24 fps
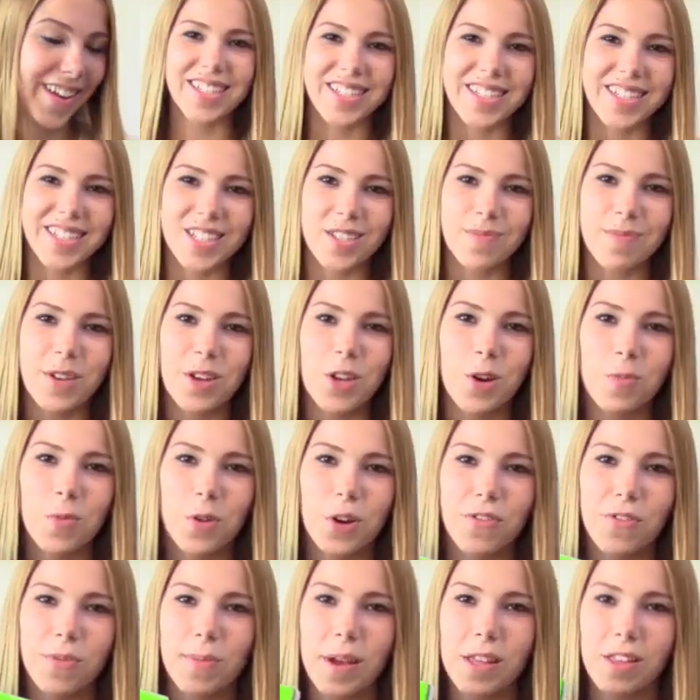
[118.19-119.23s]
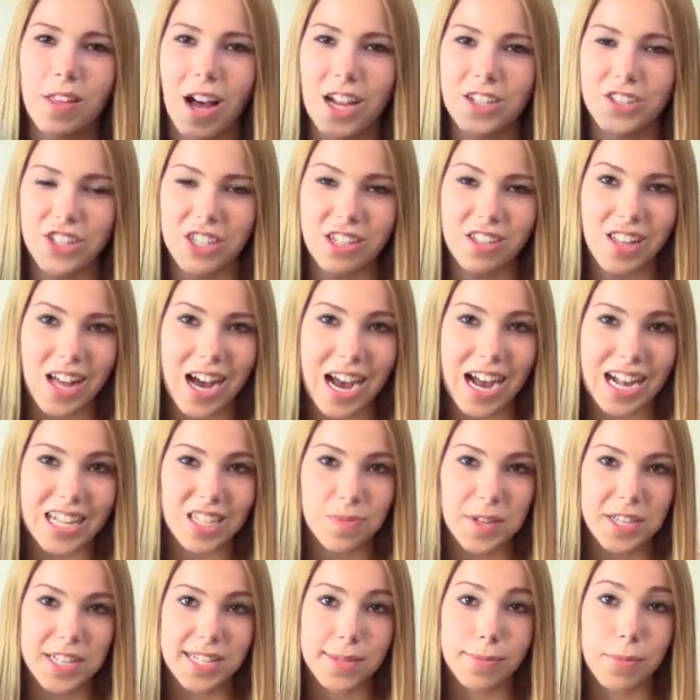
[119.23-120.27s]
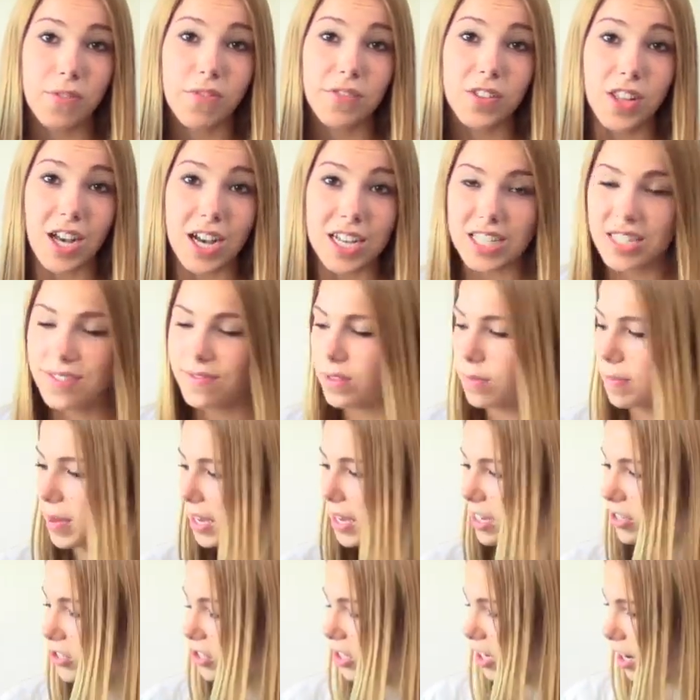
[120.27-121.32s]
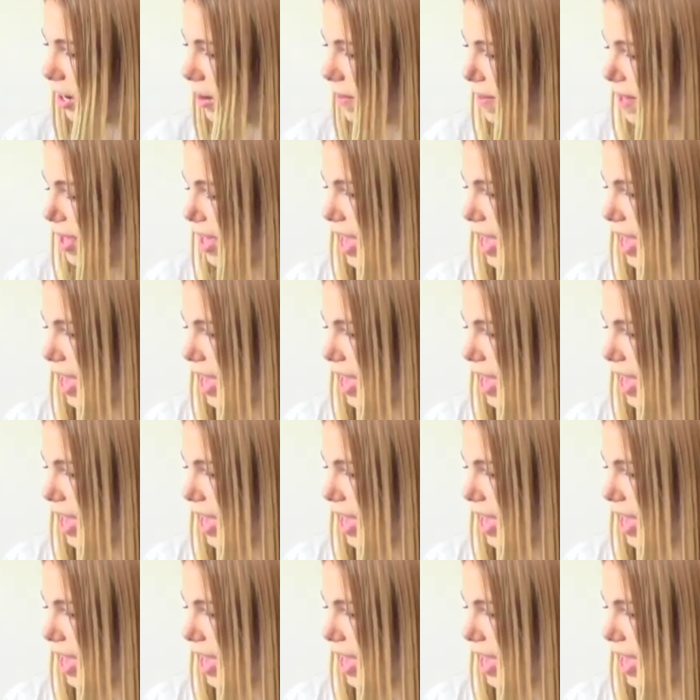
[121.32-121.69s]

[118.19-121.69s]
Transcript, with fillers: This is just my notebook for my logic class because I'm a philosophy major